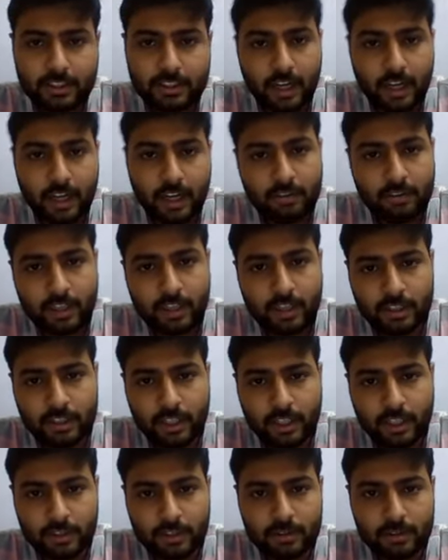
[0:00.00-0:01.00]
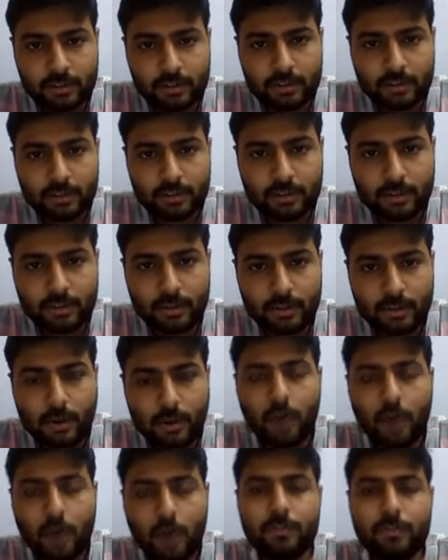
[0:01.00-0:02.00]
conversion
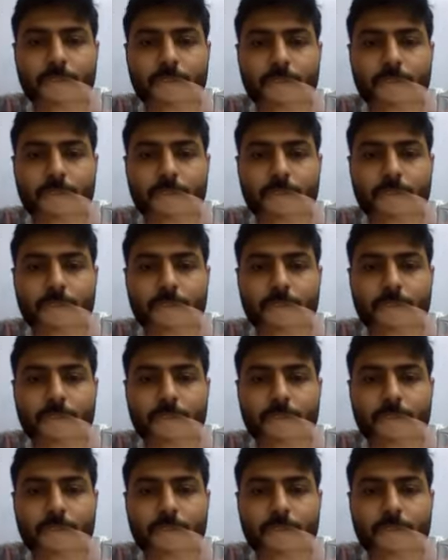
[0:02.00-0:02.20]
of